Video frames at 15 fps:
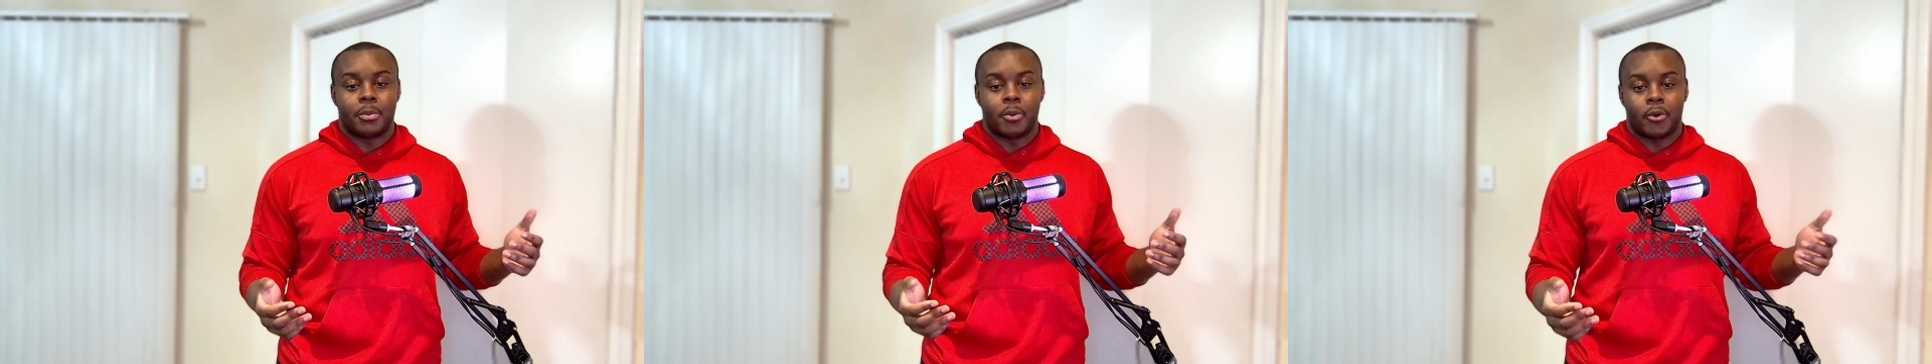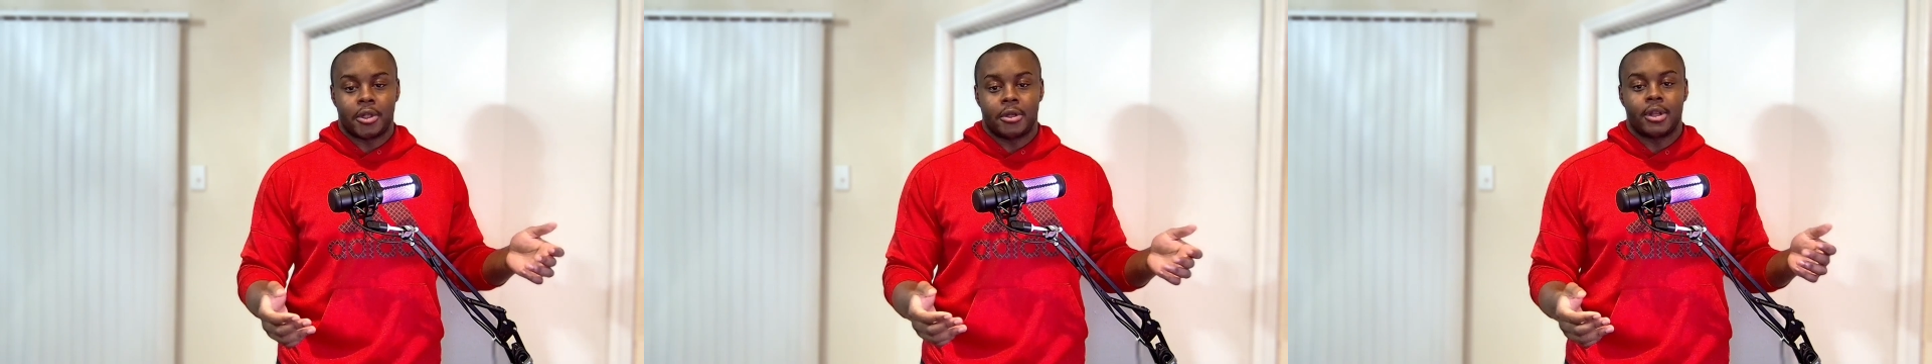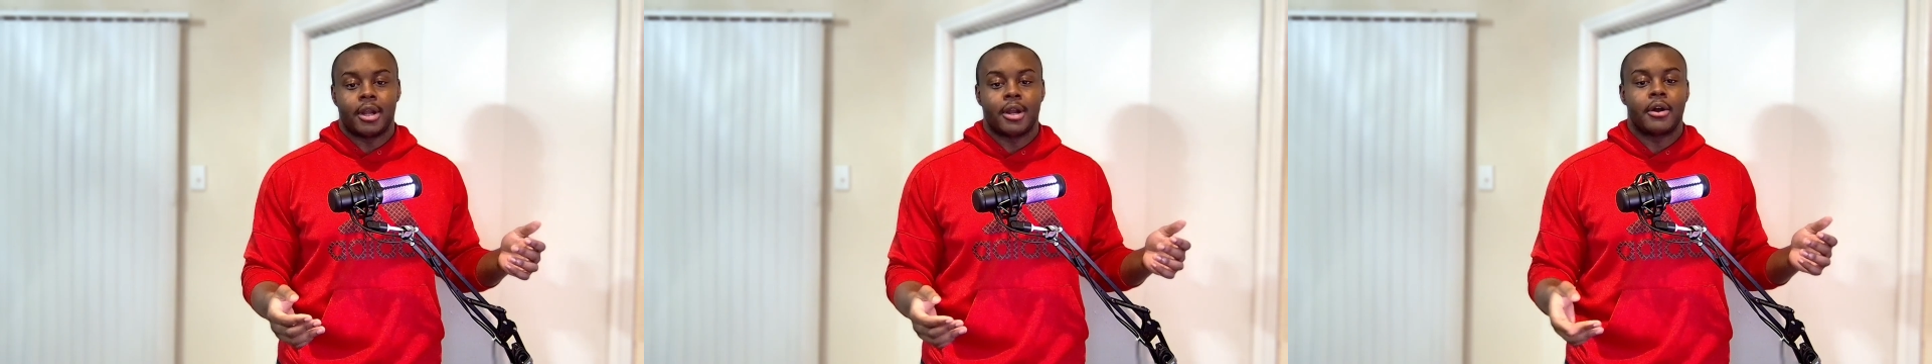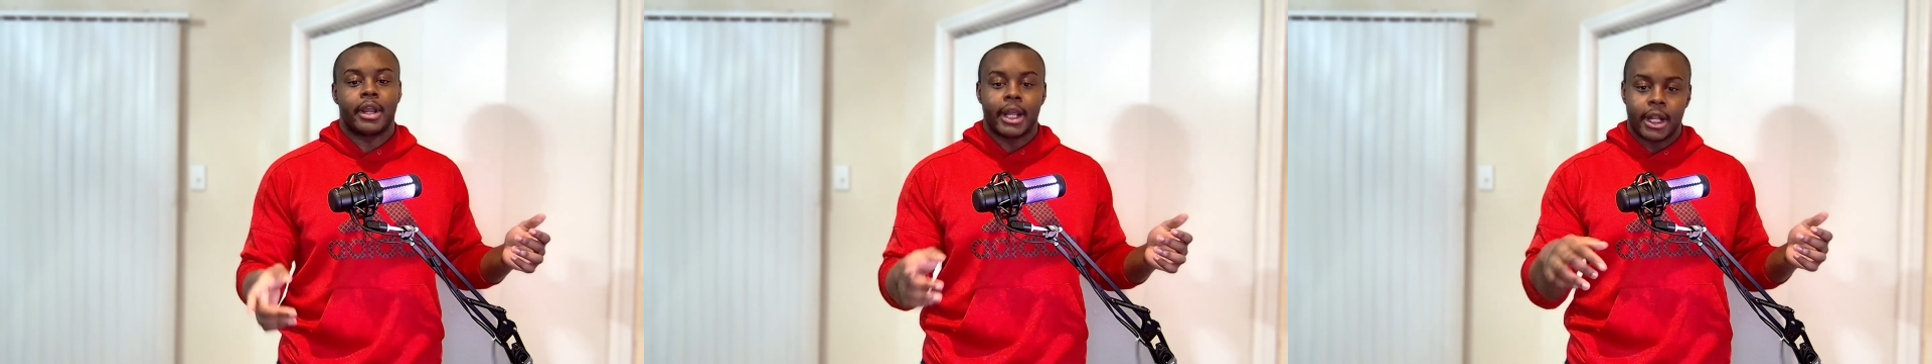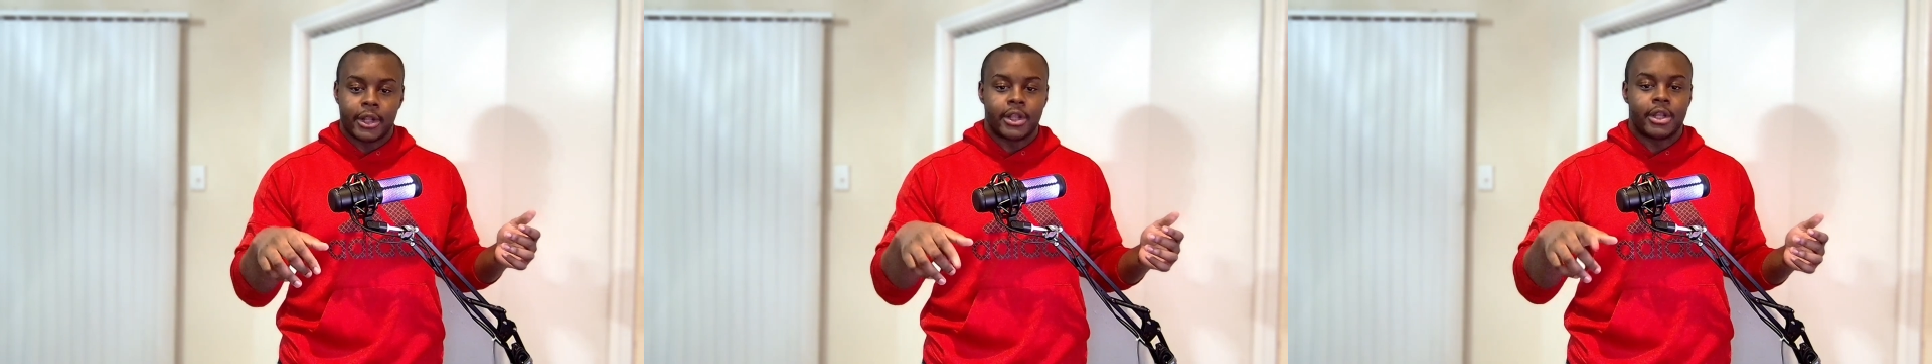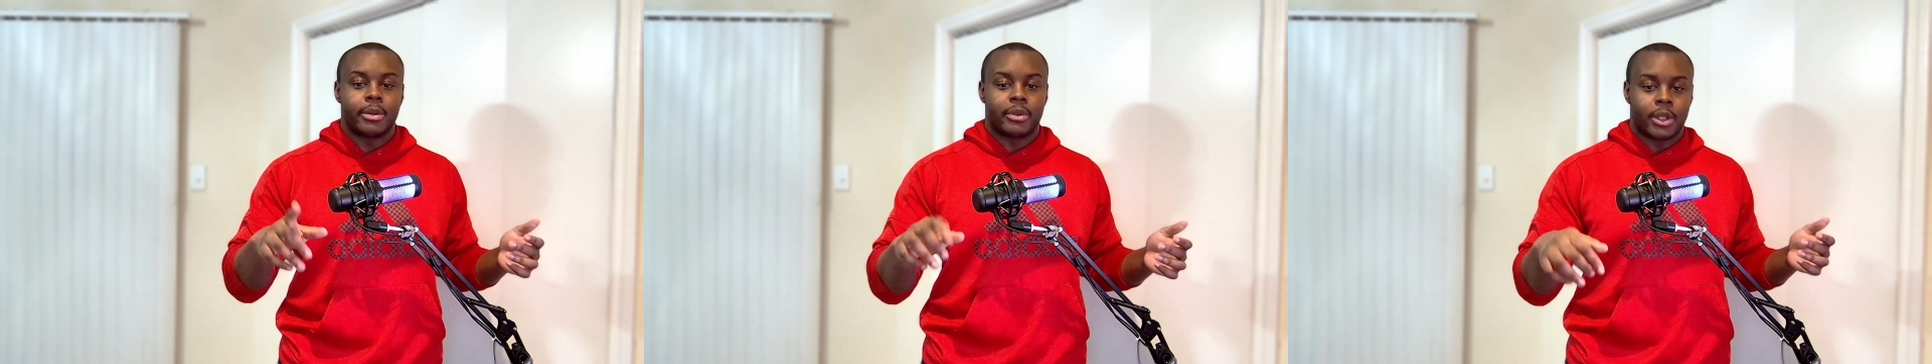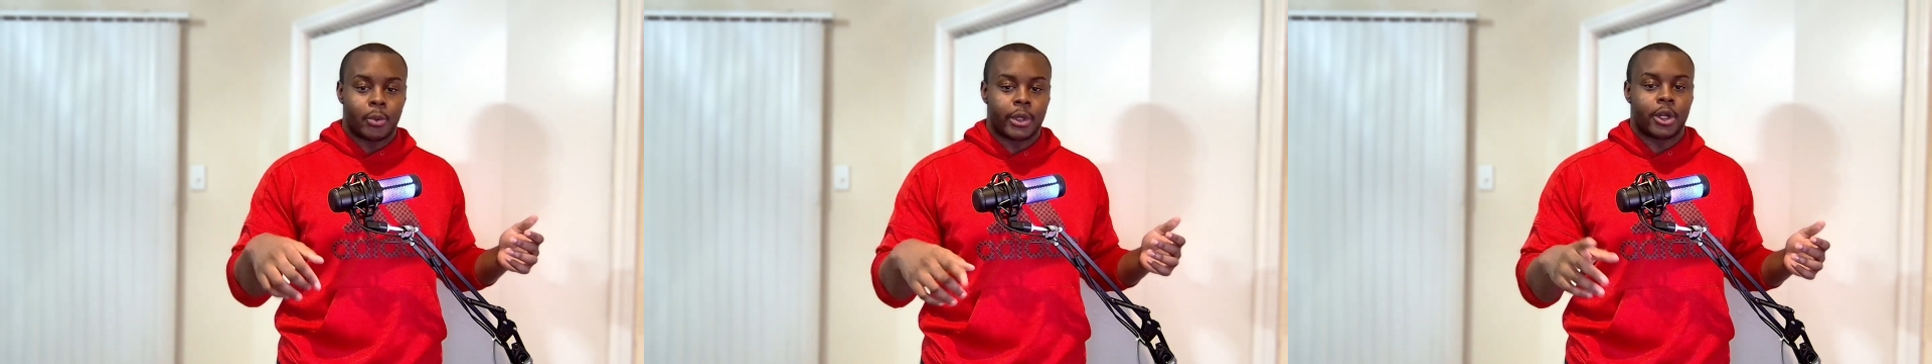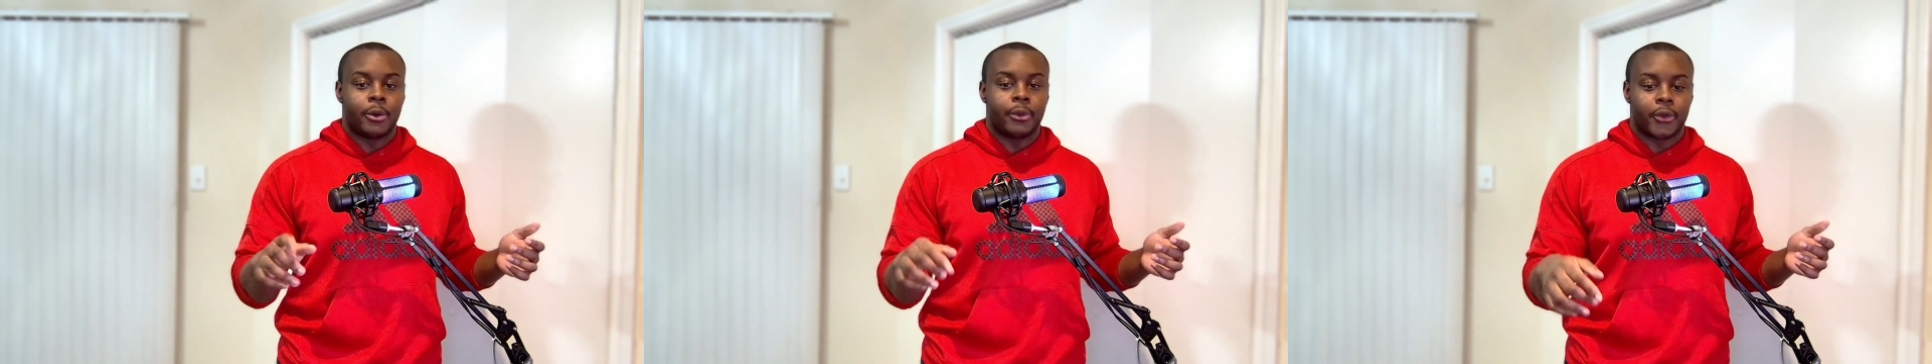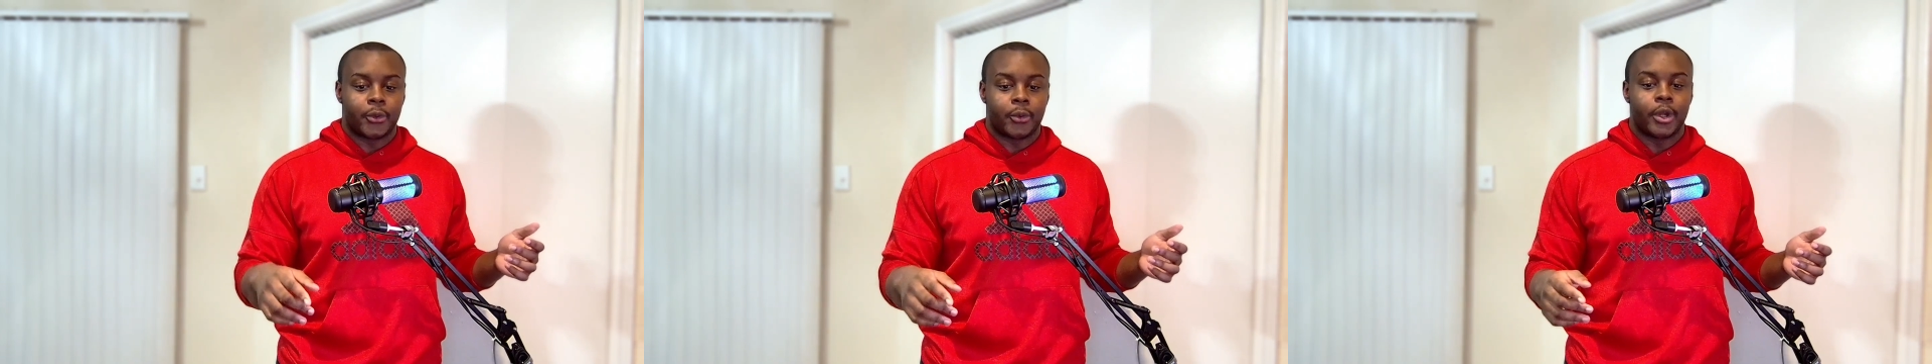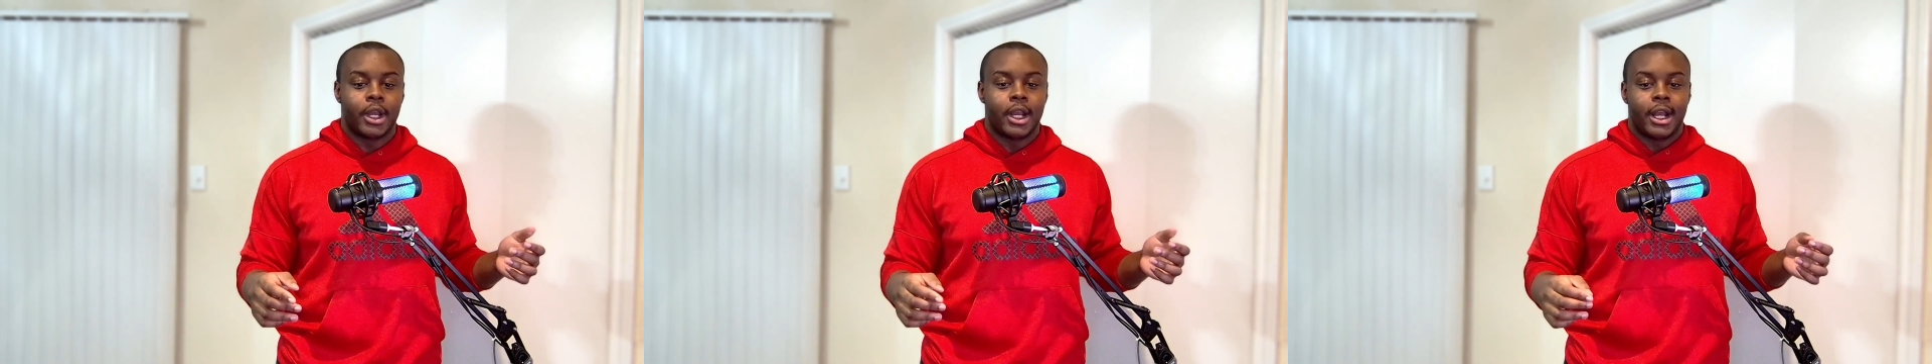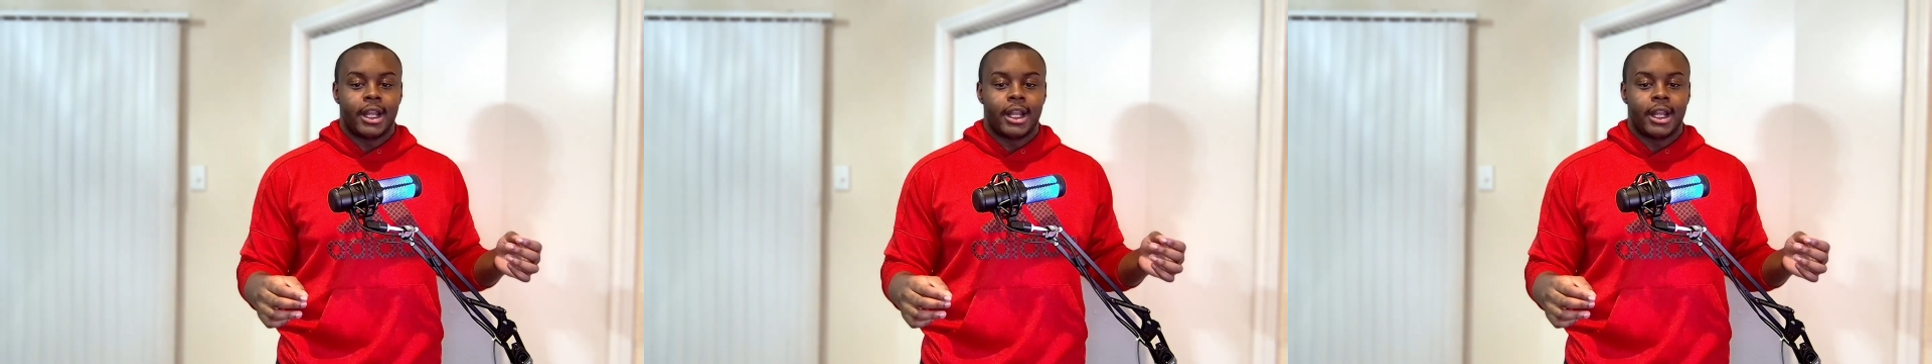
the more they're like, okay, they want to go through.